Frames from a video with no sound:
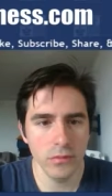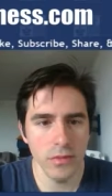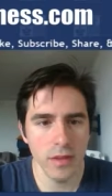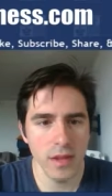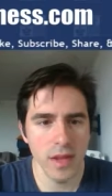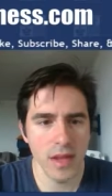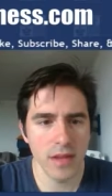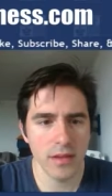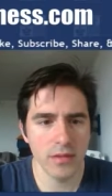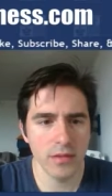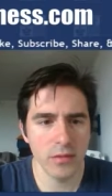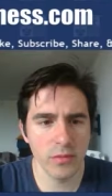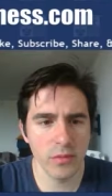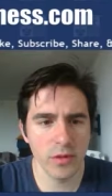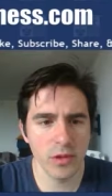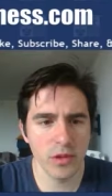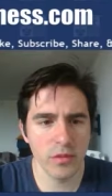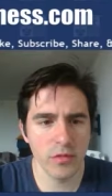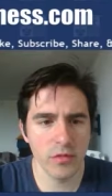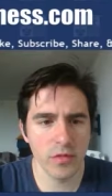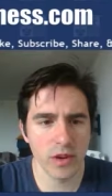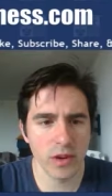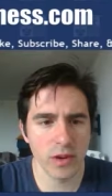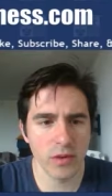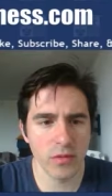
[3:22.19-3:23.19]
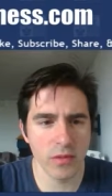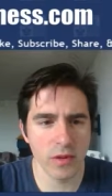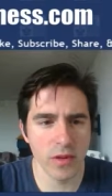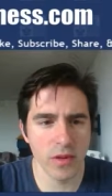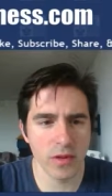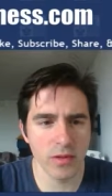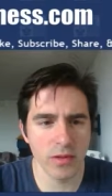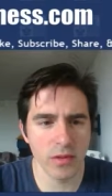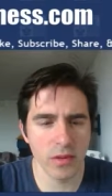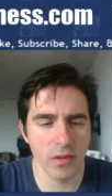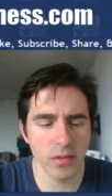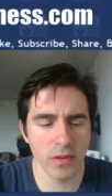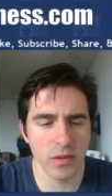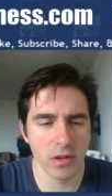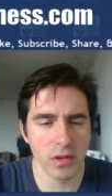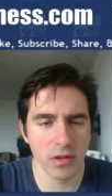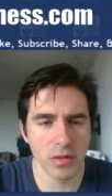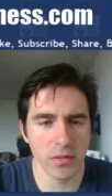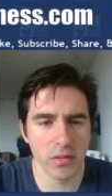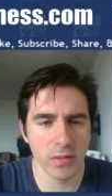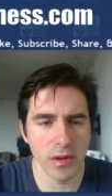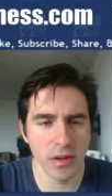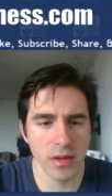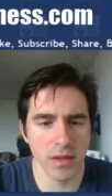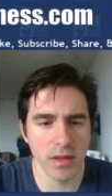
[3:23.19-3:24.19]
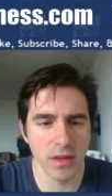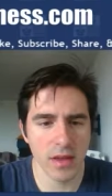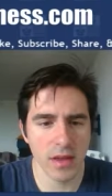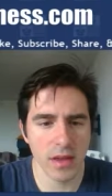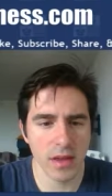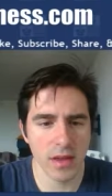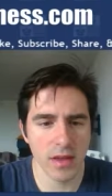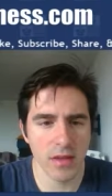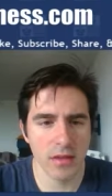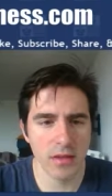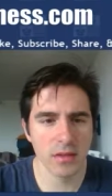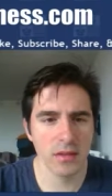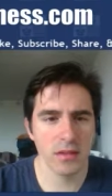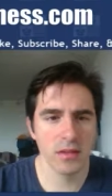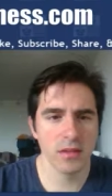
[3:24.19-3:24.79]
Yeah, so we could trade queens. I really don't mind that.